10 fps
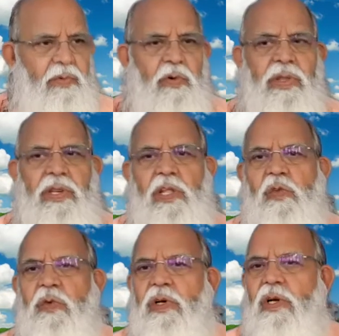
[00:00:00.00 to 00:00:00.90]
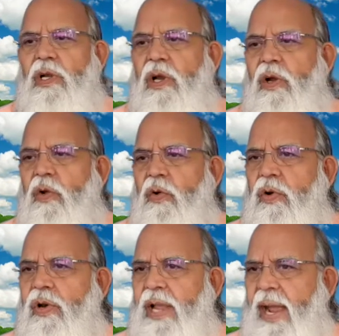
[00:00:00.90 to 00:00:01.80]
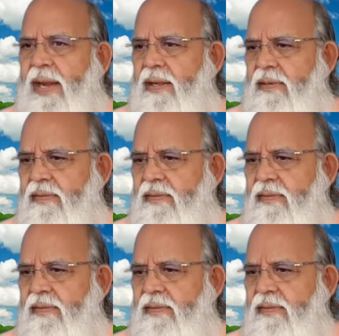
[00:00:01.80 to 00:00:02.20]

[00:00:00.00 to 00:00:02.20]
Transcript: move in this world, don't react.